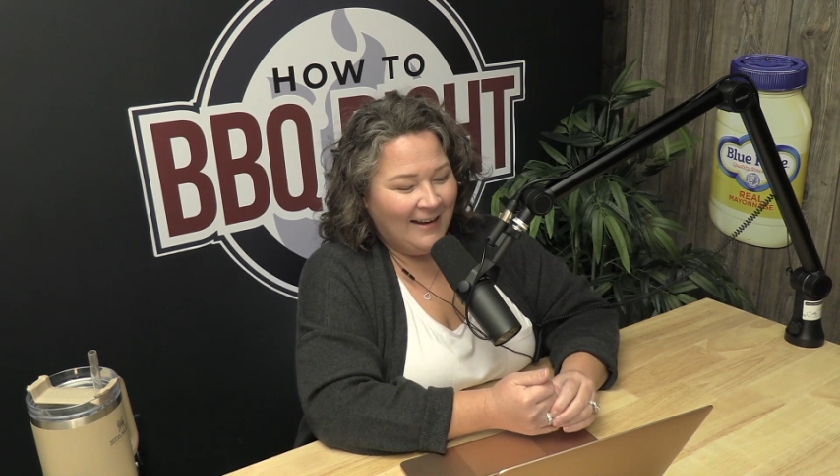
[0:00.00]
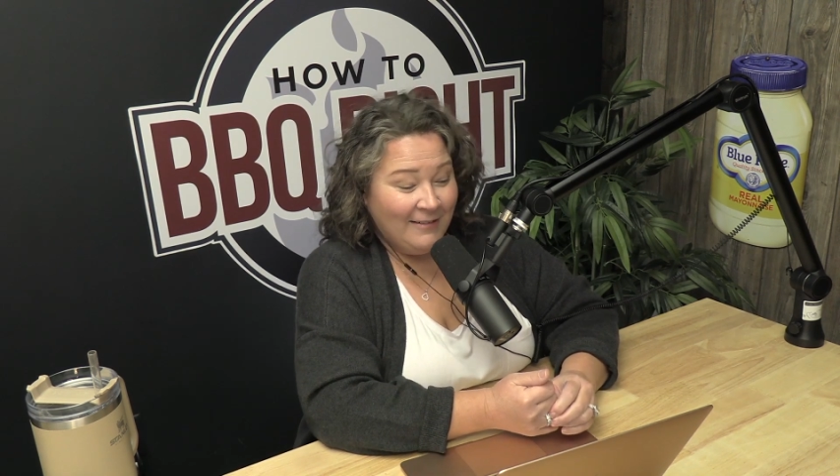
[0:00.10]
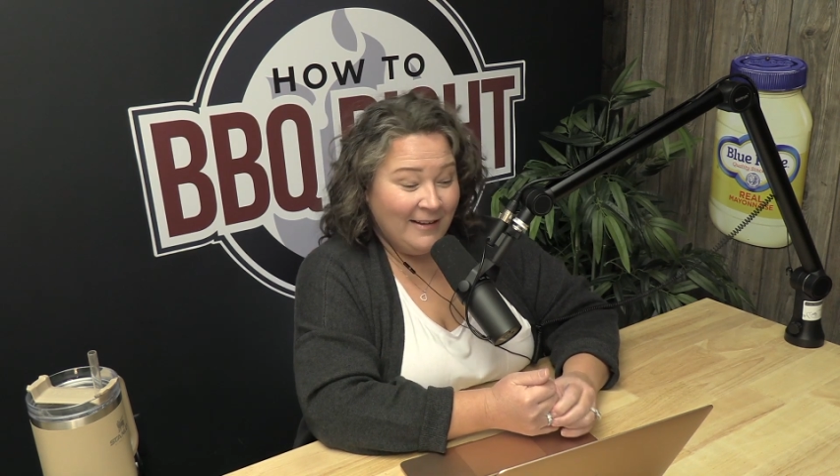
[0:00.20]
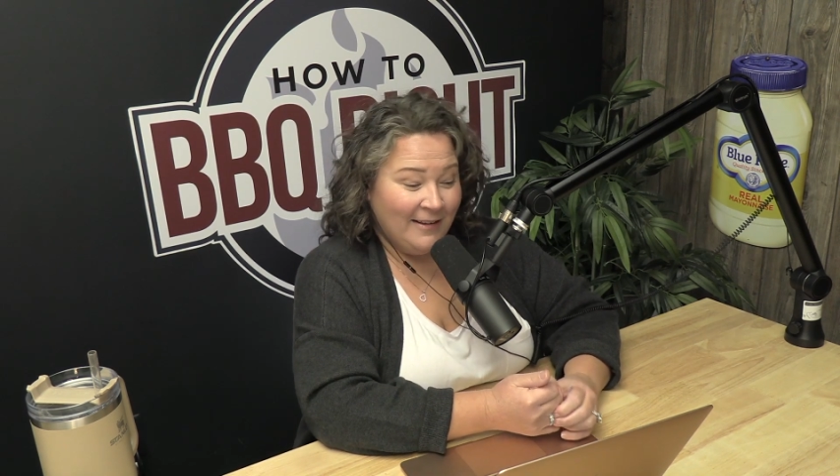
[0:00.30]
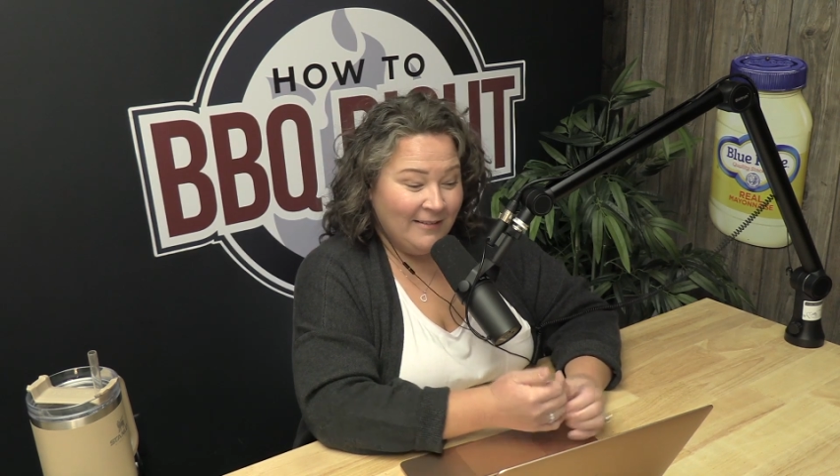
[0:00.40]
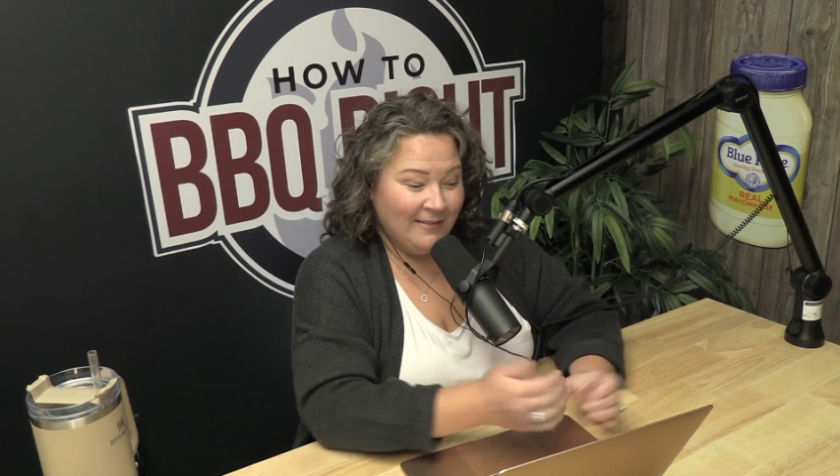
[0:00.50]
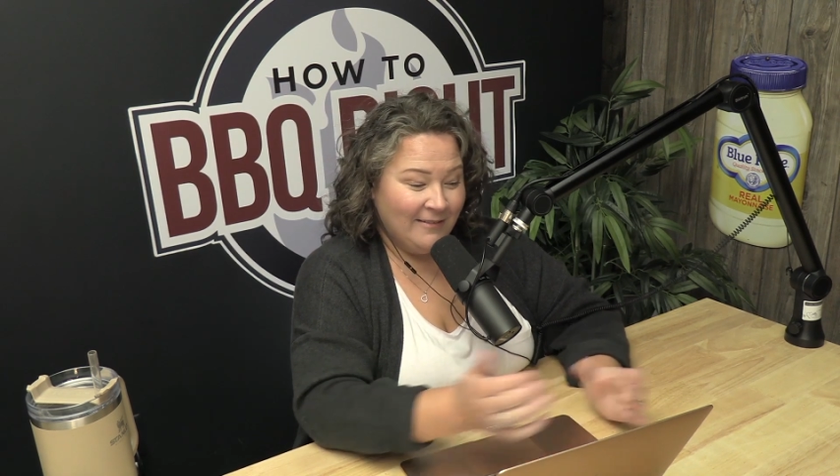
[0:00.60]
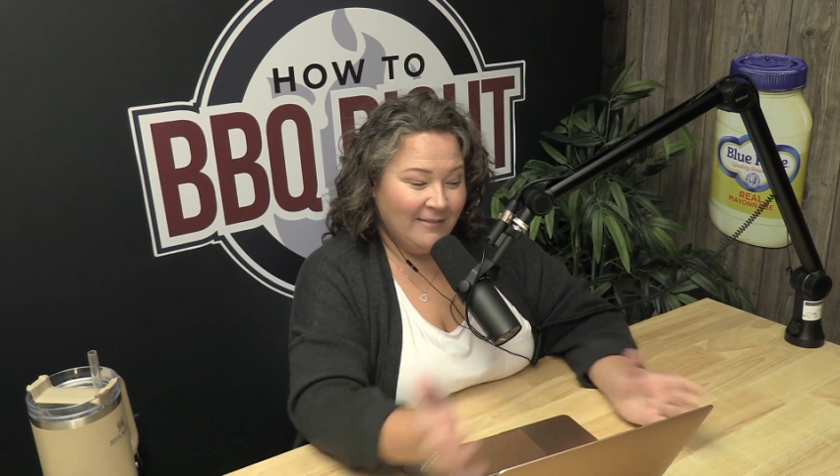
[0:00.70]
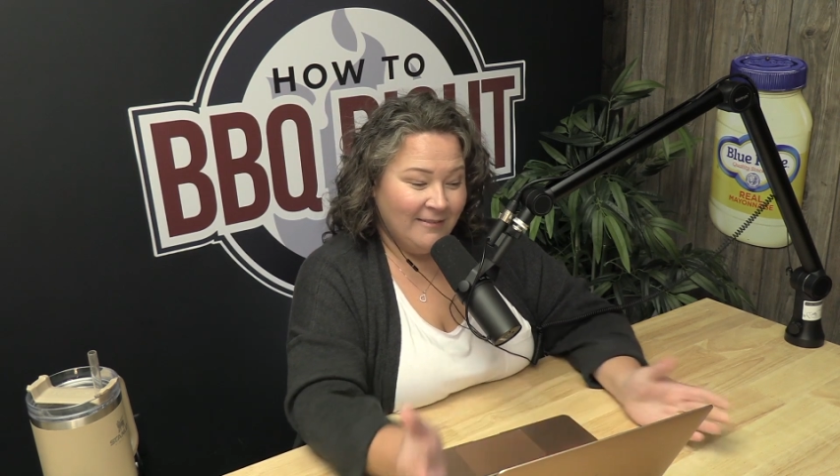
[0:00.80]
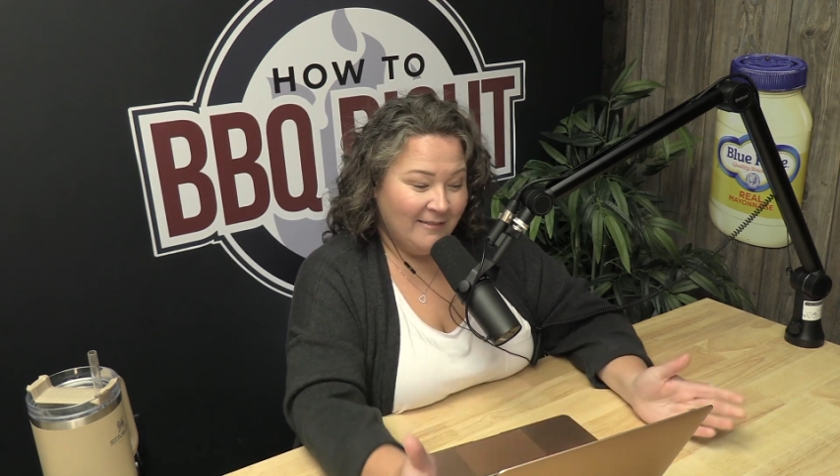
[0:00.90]
I don't know.
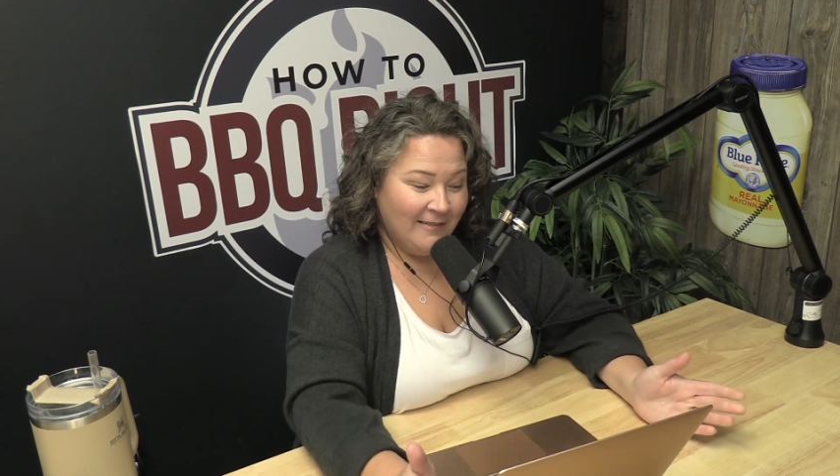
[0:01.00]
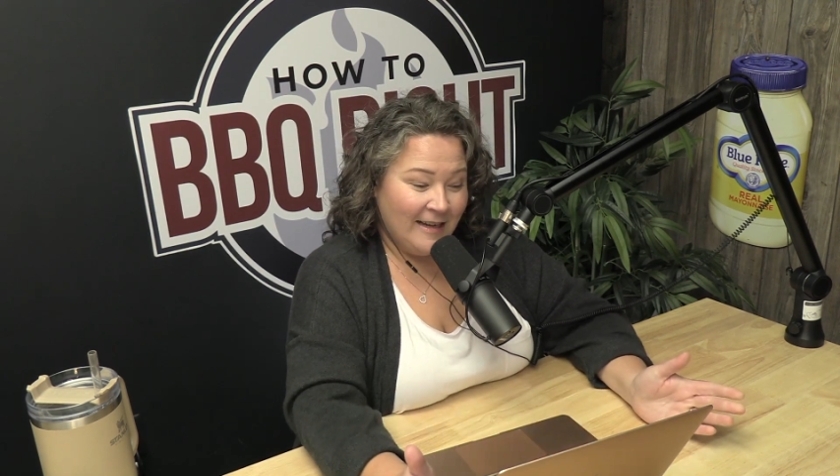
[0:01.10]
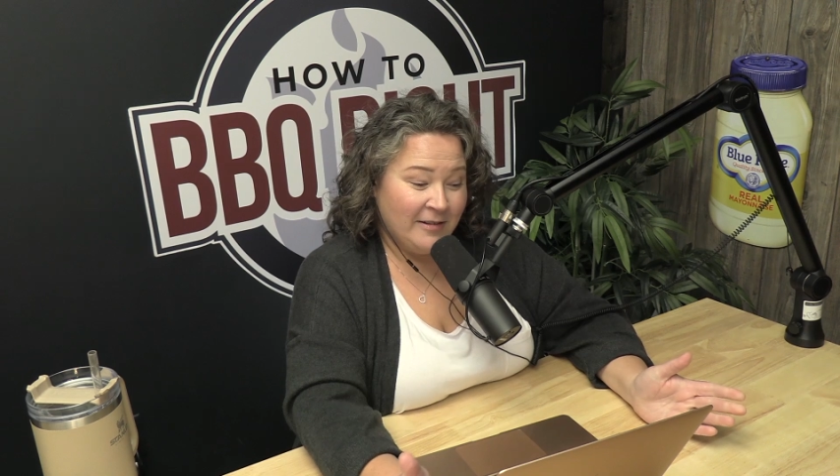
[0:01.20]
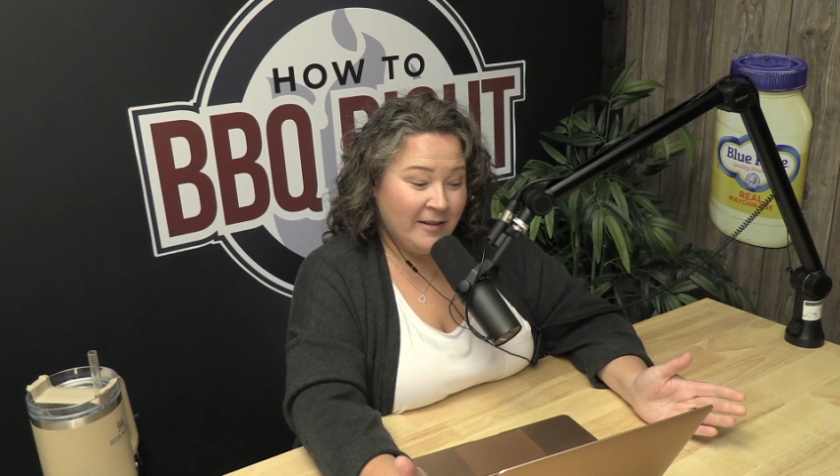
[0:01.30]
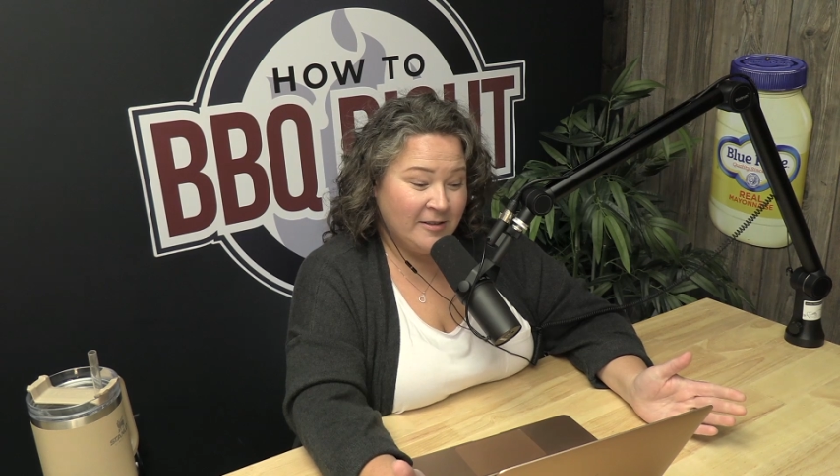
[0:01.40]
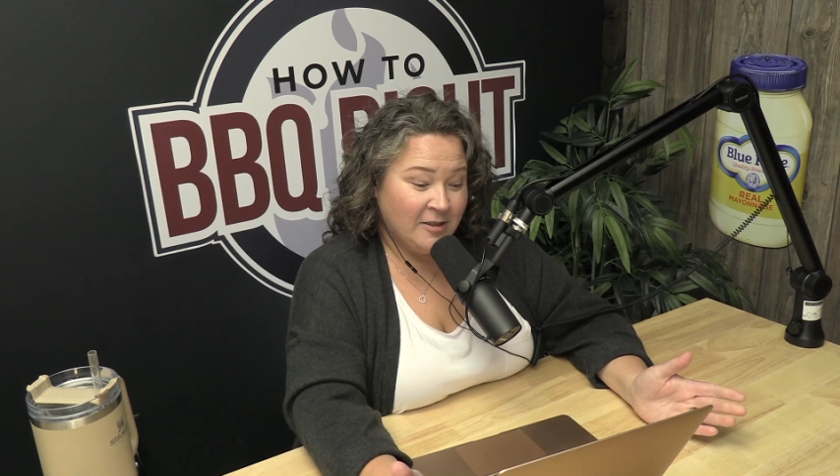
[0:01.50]
Airline